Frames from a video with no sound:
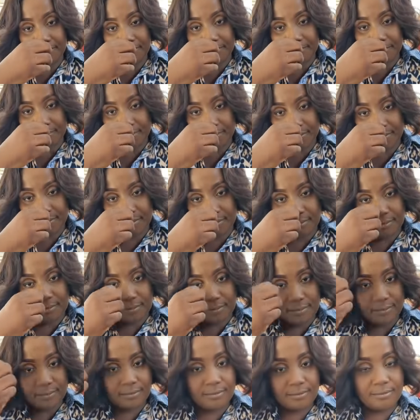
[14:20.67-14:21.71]

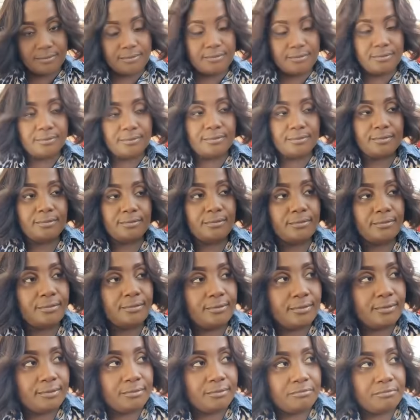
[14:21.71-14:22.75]

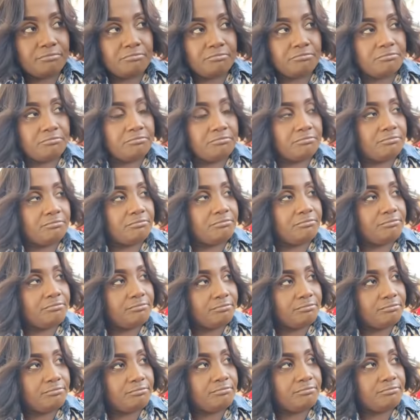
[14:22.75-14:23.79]

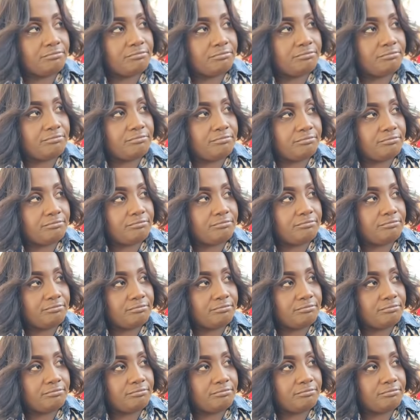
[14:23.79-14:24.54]
Nothing is said.